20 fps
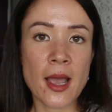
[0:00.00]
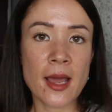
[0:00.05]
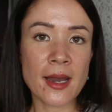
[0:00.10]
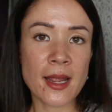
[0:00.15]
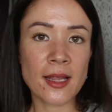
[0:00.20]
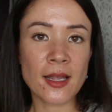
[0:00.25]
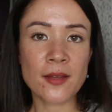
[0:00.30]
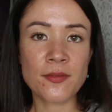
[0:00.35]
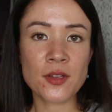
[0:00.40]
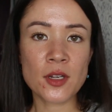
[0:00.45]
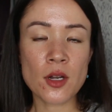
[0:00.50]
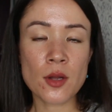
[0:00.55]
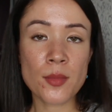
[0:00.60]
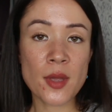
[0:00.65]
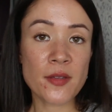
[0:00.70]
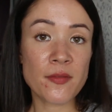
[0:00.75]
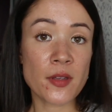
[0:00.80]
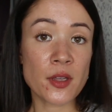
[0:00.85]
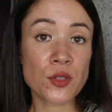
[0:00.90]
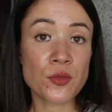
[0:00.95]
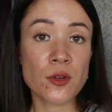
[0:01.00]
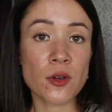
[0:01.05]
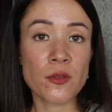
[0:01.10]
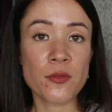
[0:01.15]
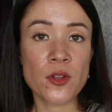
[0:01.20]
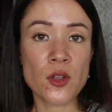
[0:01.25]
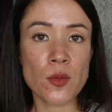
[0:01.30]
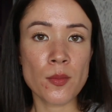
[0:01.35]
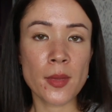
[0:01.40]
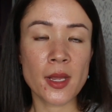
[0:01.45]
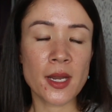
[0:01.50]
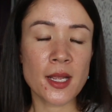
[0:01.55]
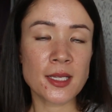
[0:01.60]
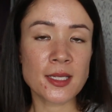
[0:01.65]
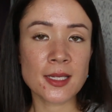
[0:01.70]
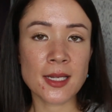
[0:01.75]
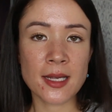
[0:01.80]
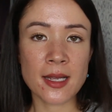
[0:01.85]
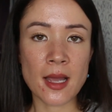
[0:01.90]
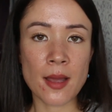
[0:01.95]
and I left it on my face for a few
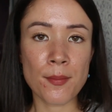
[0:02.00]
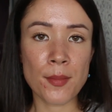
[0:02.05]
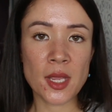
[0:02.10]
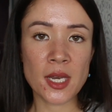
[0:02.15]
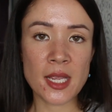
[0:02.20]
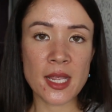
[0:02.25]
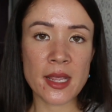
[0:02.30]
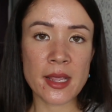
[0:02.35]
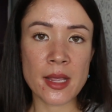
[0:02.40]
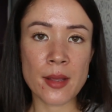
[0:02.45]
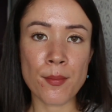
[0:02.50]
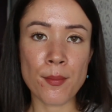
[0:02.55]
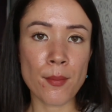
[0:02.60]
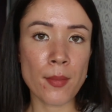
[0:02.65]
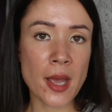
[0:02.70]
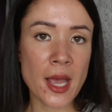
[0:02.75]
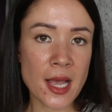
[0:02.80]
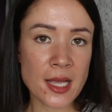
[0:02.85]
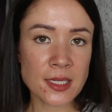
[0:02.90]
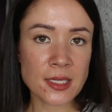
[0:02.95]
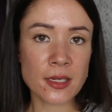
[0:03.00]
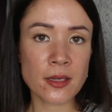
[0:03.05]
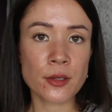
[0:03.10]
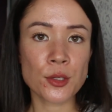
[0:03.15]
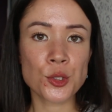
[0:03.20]
minutes like a mini mask,